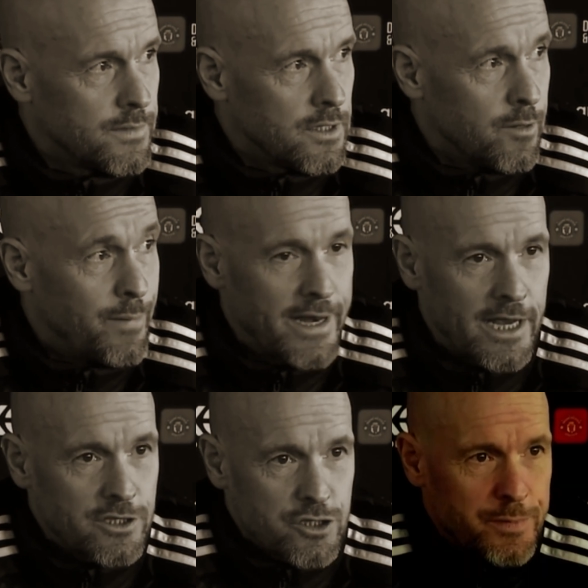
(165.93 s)
better
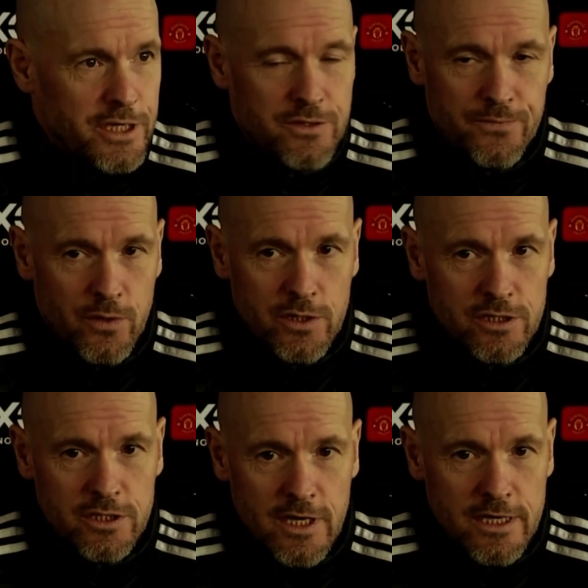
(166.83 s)
anticipation, for
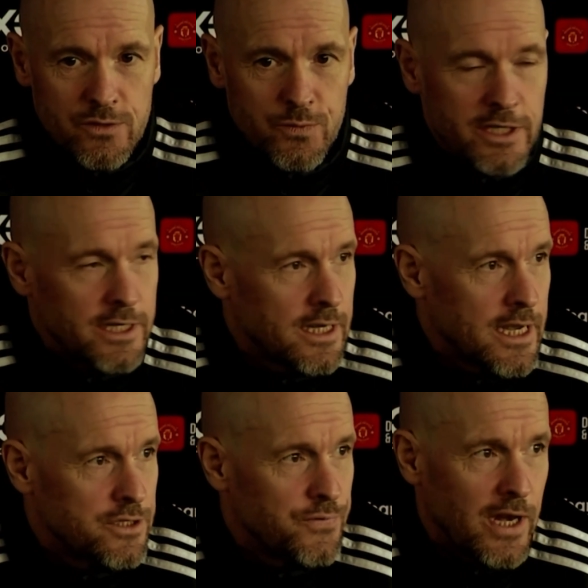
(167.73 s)
instance, as we did
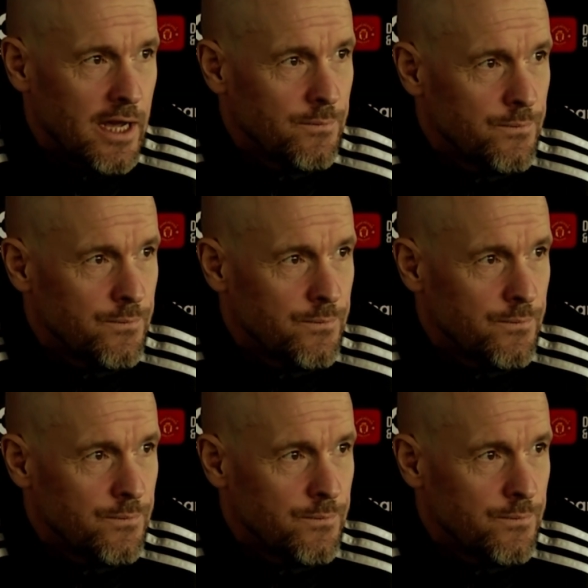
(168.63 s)
against Villa.